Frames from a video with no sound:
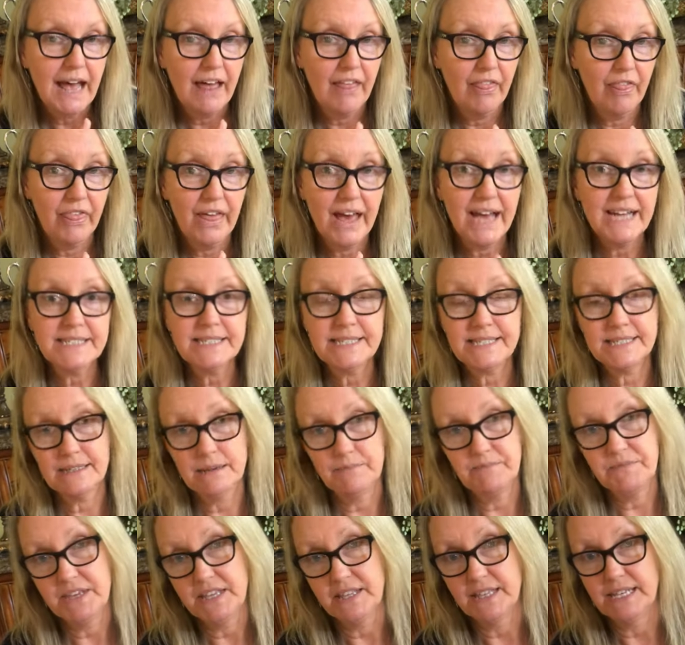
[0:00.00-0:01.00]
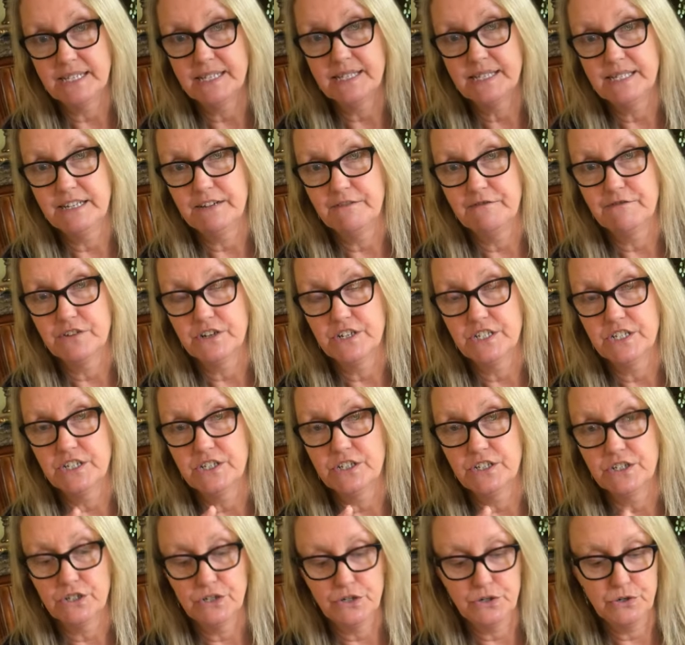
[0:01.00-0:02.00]
That's something that's different
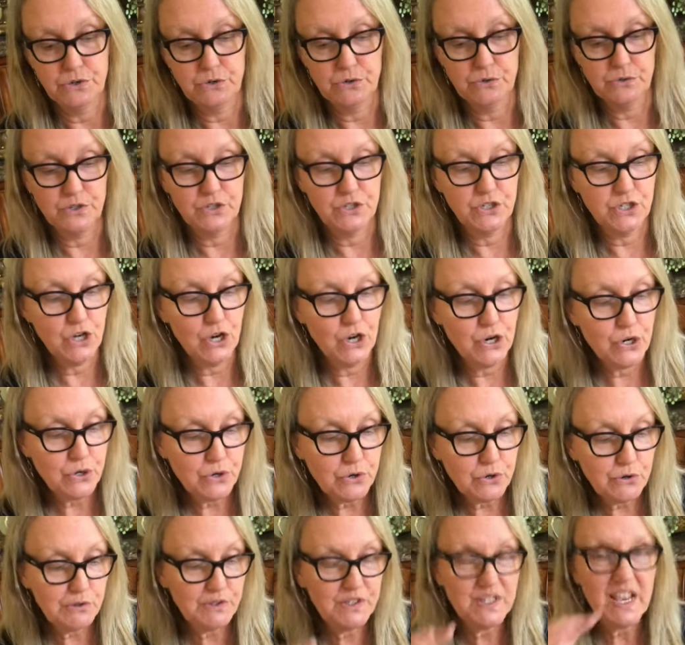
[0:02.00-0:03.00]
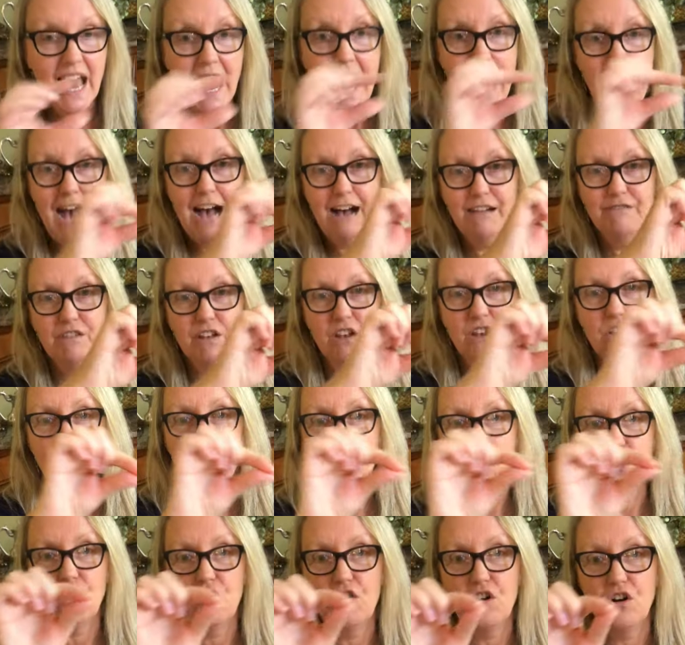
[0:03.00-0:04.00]
to toads. Toads have
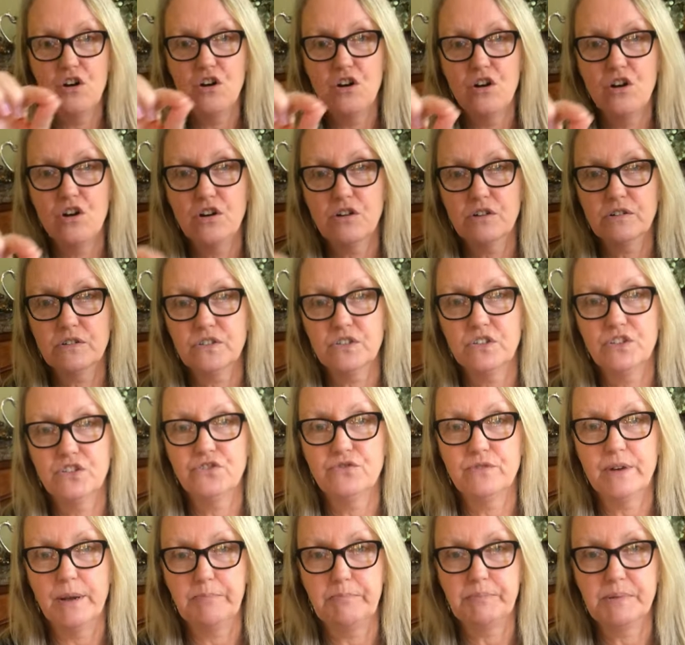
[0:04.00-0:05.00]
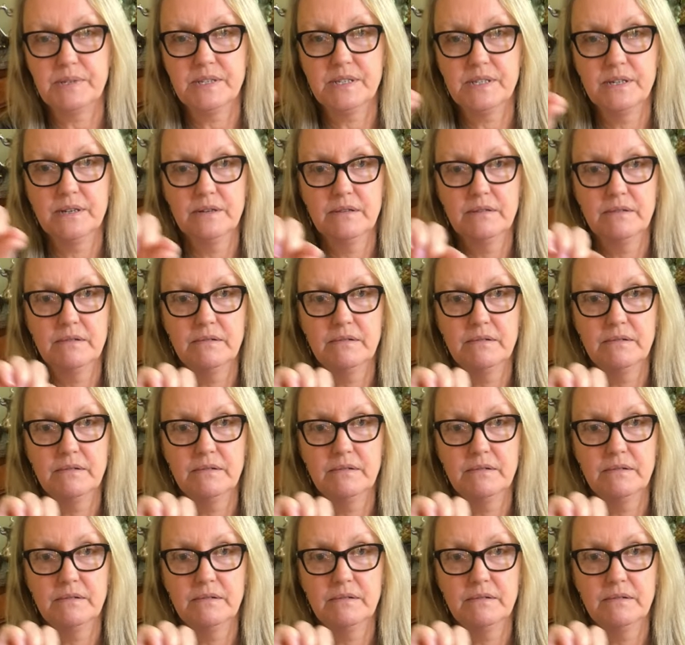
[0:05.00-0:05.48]
long strips,